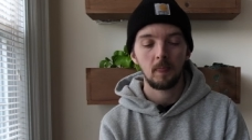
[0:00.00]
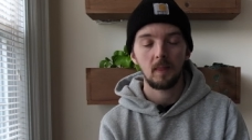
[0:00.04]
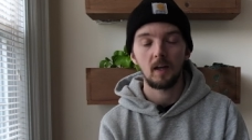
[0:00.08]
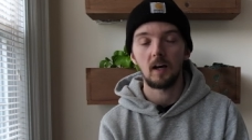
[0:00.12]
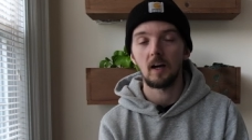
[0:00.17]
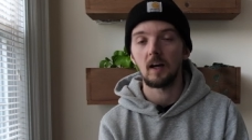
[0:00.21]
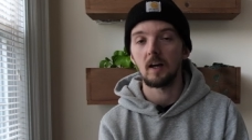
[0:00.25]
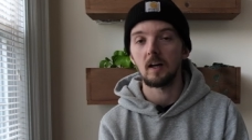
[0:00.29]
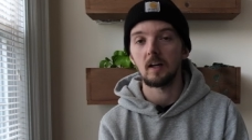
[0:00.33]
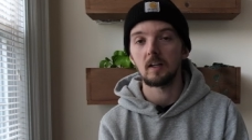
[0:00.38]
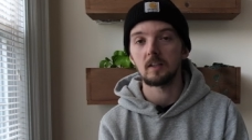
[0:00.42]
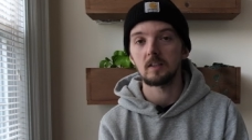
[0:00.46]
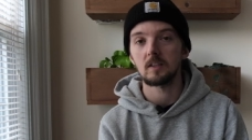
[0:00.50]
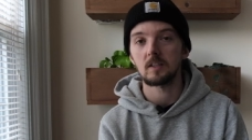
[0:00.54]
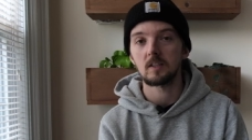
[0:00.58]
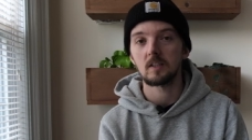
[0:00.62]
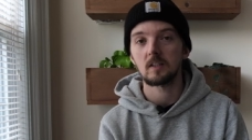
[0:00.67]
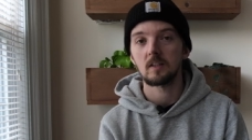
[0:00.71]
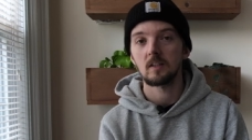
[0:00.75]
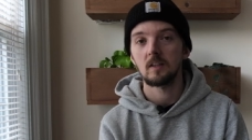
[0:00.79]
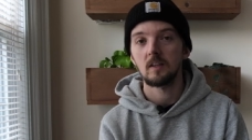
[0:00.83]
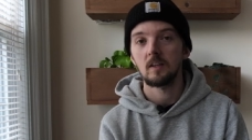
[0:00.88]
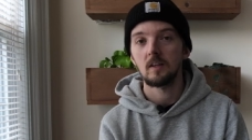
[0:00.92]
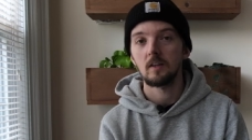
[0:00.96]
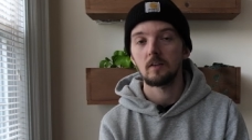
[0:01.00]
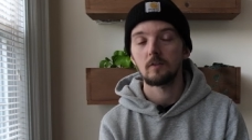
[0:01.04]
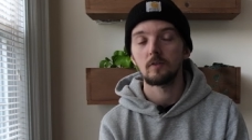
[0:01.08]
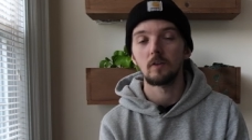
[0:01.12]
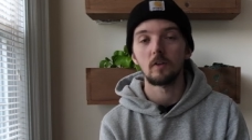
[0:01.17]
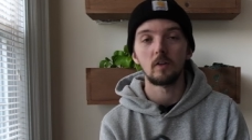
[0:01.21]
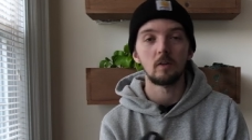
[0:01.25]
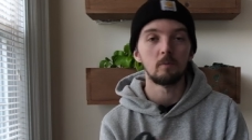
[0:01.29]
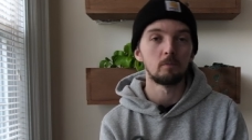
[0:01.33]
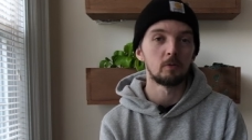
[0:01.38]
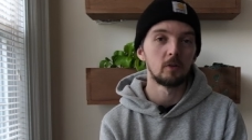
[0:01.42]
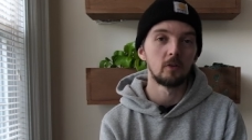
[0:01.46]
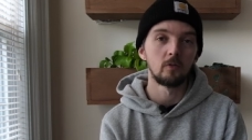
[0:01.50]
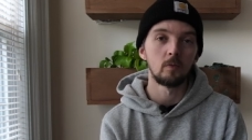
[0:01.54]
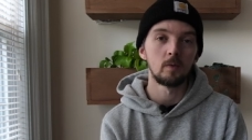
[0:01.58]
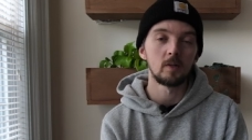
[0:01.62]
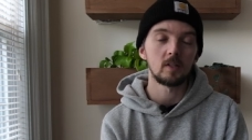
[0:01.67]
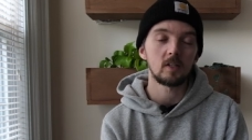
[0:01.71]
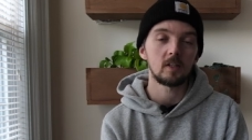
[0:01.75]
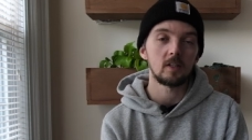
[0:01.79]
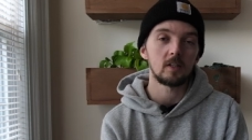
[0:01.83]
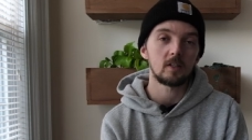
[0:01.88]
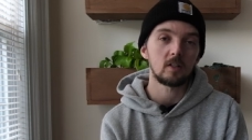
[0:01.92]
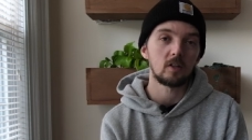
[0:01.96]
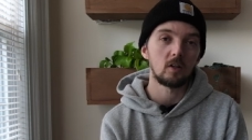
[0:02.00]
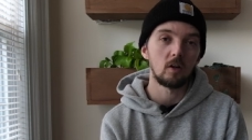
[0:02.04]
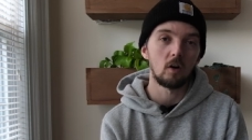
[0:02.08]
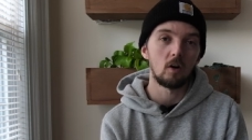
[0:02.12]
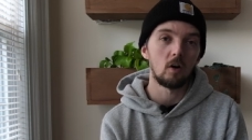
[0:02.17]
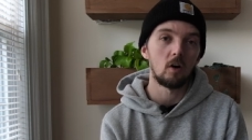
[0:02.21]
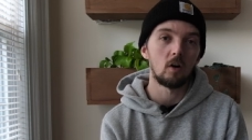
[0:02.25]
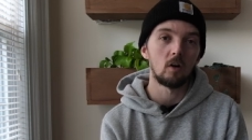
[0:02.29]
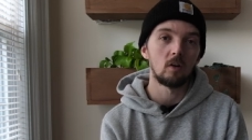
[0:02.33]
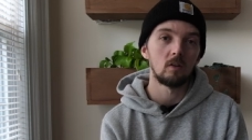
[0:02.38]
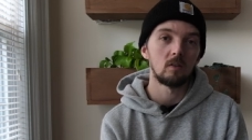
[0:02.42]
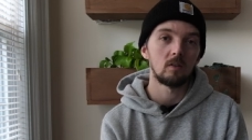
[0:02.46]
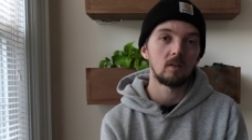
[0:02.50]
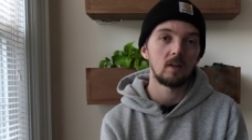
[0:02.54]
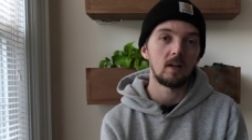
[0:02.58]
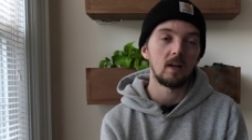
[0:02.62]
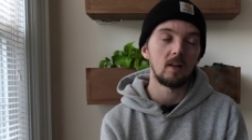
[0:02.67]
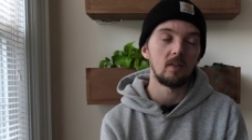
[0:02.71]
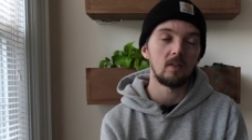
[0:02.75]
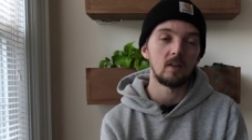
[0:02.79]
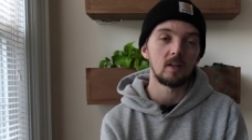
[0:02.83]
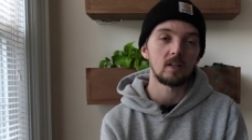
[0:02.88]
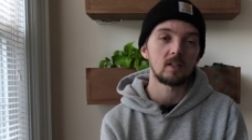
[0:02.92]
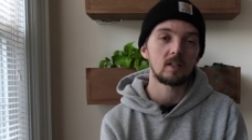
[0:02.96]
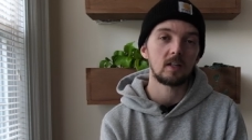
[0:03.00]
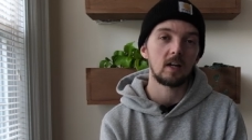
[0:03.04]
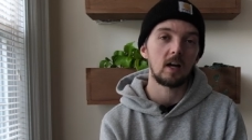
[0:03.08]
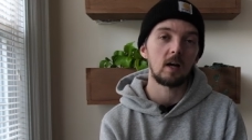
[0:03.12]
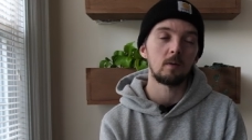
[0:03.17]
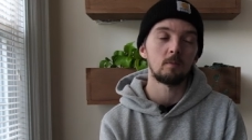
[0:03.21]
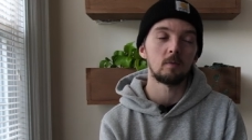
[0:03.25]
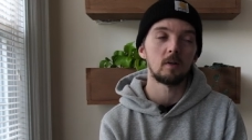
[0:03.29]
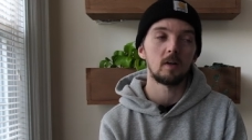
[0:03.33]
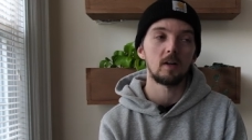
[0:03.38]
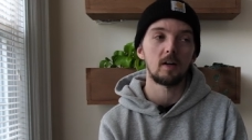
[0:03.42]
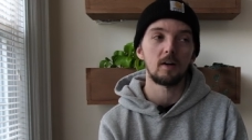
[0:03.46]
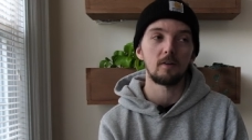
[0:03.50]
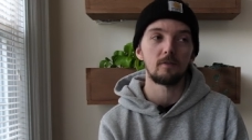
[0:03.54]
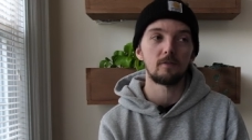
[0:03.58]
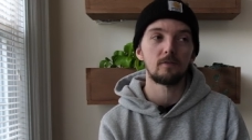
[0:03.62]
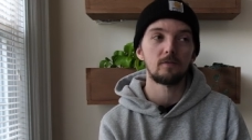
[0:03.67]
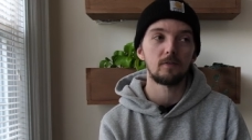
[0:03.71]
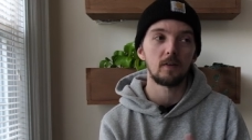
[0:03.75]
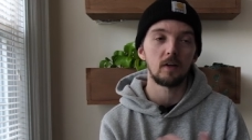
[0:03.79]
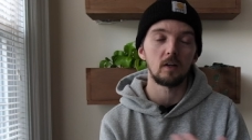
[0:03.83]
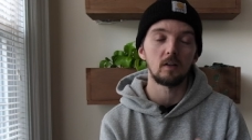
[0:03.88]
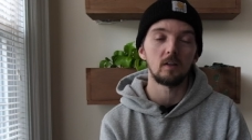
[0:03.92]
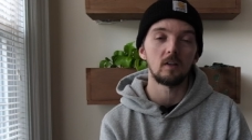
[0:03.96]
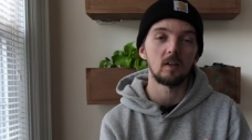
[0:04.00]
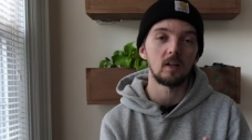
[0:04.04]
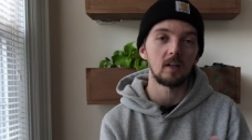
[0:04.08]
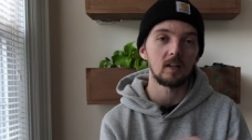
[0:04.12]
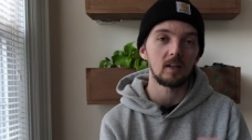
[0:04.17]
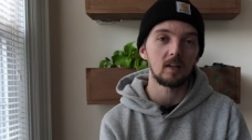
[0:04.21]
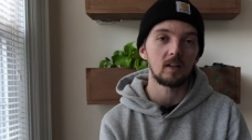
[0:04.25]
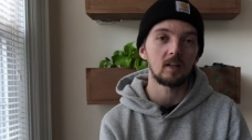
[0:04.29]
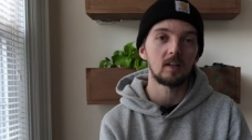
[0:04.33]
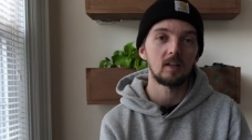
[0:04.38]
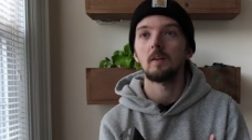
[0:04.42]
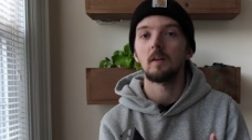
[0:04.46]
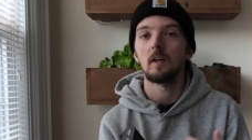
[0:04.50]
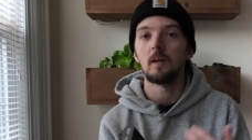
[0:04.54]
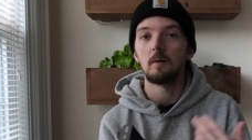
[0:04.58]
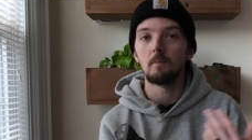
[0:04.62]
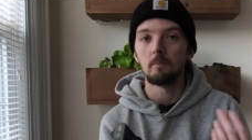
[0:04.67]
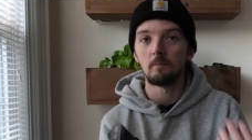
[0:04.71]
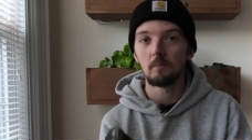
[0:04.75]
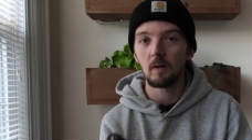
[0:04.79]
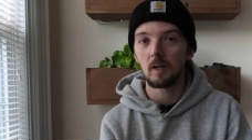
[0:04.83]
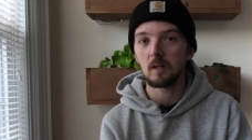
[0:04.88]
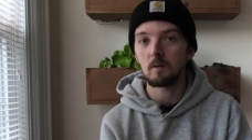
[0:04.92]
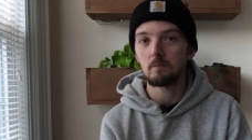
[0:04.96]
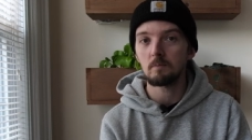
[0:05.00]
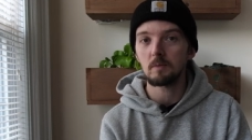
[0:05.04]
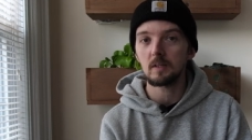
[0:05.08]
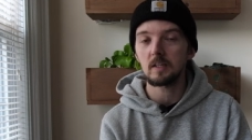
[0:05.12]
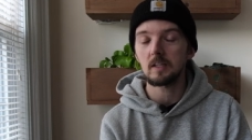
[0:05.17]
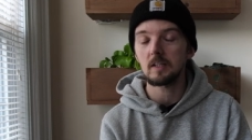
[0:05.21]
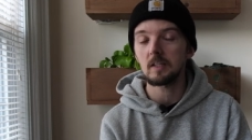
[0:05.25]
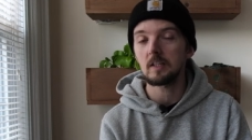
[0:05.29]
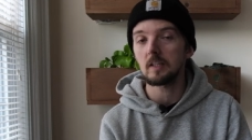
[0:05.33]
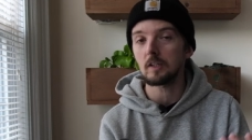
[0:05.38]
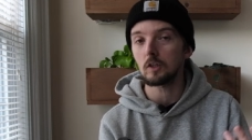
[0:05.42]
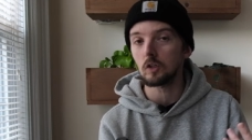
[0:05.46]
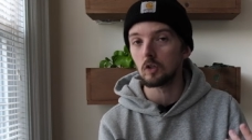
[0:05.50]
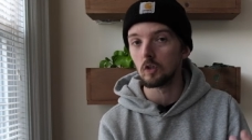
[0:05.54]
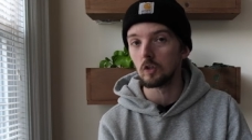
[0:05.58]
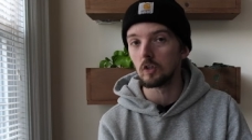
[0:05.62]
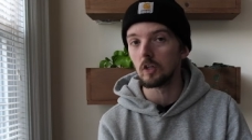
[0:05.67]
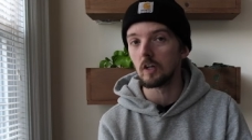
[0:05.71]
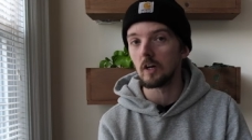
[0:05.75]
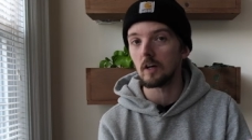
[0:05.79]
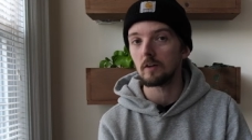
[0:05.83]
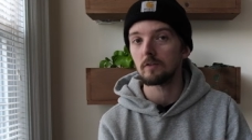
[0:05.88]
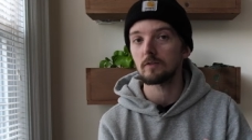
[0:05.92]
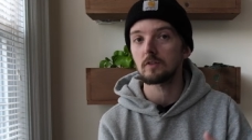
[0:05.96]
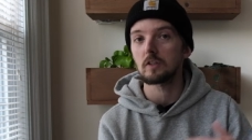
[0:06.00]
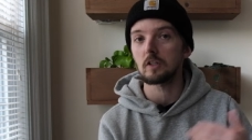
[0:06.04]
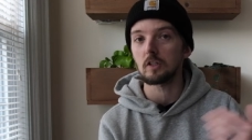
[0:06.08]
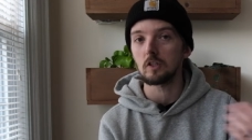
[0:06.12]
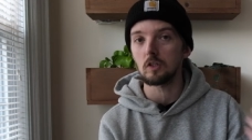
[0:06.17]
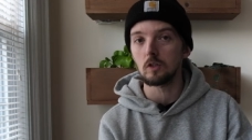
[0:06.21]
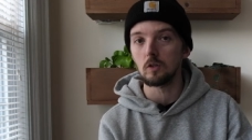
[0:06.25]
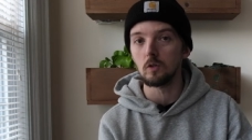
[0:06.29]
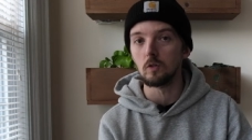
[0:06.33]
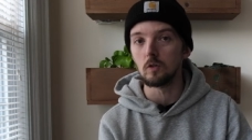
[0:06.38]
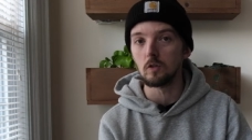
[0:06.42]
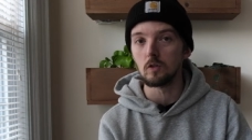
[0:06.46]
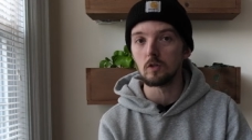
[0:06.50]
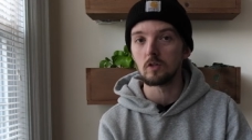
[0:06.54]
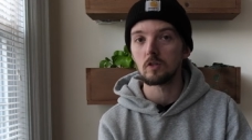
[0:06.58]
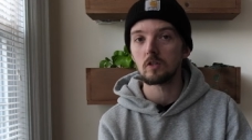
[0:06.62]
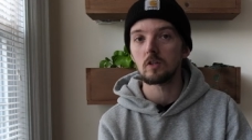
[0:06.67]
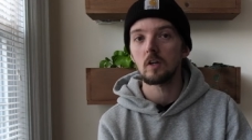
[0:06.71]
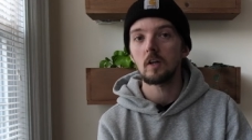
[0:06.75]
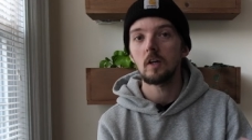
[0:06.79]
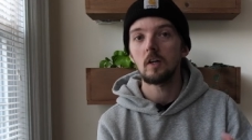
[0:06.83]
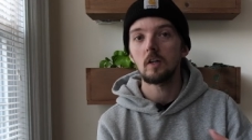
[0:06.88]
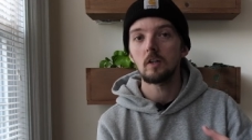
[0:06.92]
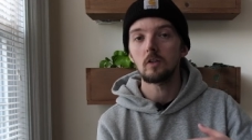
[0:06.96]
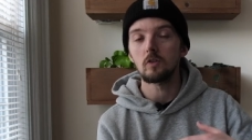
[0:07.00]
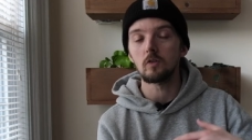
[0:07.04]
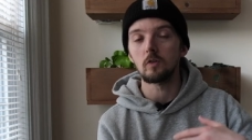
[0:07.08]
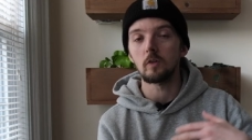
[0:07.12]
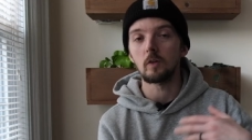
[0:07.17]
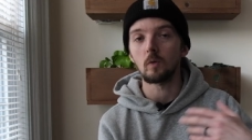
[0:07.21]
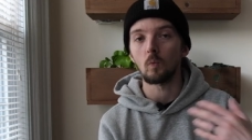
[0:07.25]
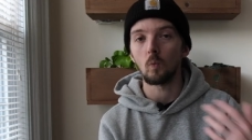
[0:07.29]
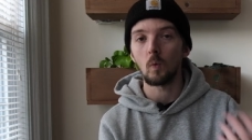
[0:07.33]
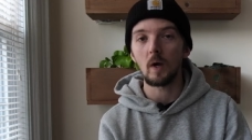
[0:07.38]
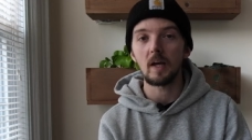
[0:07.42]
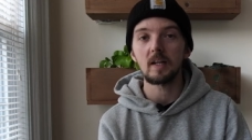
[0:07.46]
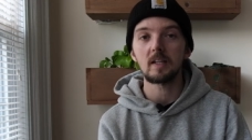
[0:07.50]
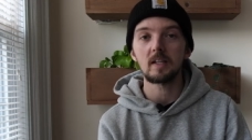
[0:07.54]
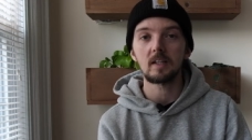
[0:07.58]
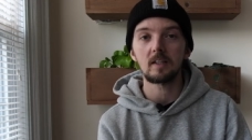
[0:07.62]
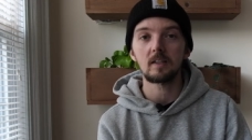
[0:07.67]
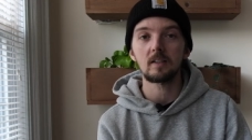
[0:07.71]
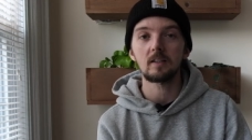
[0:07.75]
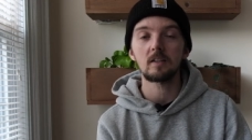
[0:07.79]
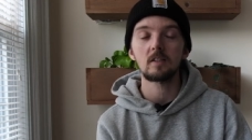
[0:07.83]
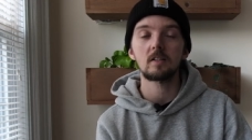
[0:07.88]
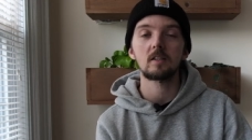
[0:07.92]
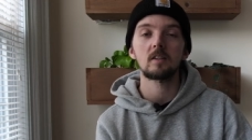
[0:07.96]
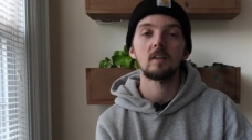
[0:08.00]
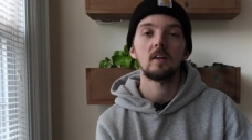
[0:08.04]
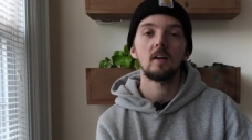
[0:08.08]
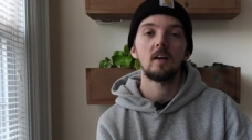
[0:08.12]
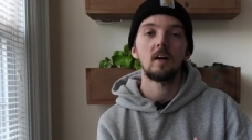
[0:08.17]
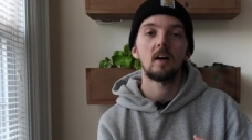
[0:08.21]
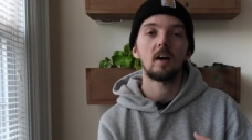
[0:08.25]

and for the improvements that it's got in this camera, I felt like it might be good enough to use during weddings,